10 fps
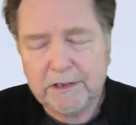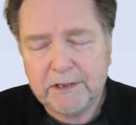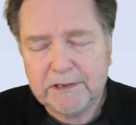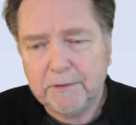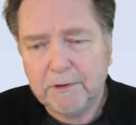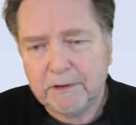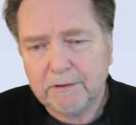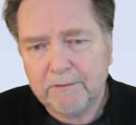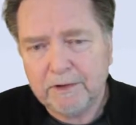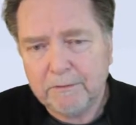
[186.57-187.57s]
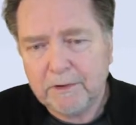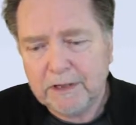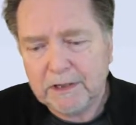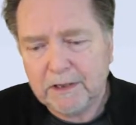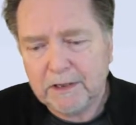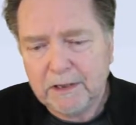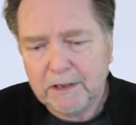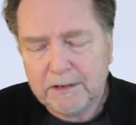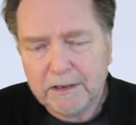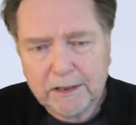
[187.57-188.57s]
in this book, a very
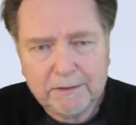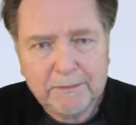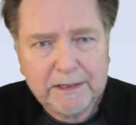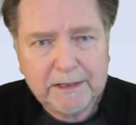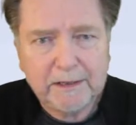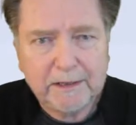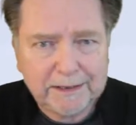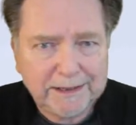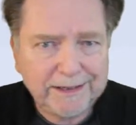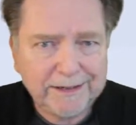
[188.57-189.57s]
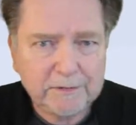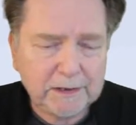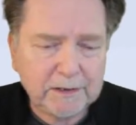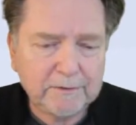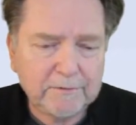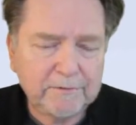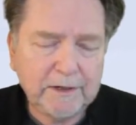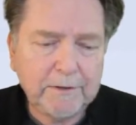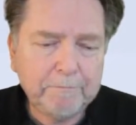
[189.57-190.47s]
well-documented account of